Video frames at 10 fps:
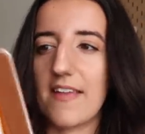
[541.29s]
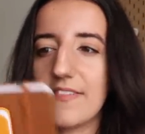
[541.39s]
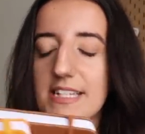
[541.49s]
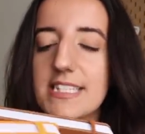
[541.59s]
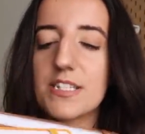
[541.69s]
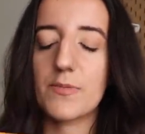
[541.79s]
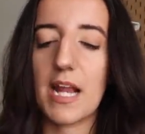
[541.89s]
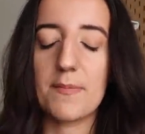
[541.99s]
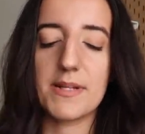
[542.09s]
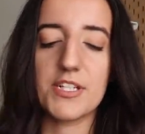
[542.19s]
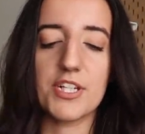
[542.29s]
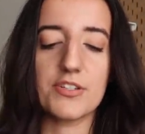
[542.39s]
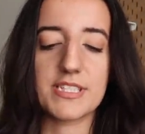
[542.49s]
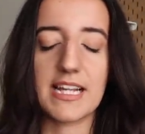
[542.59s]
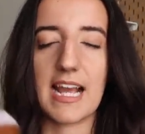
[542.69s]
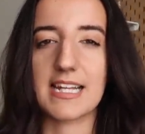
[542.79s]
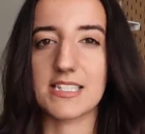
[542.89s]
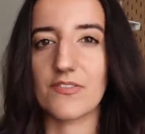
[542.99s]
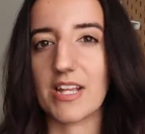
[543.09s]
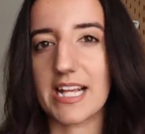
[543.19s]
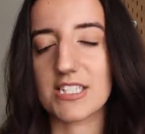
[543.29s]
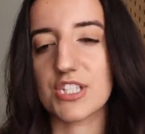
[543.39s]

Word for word: and this is what I've been using as of late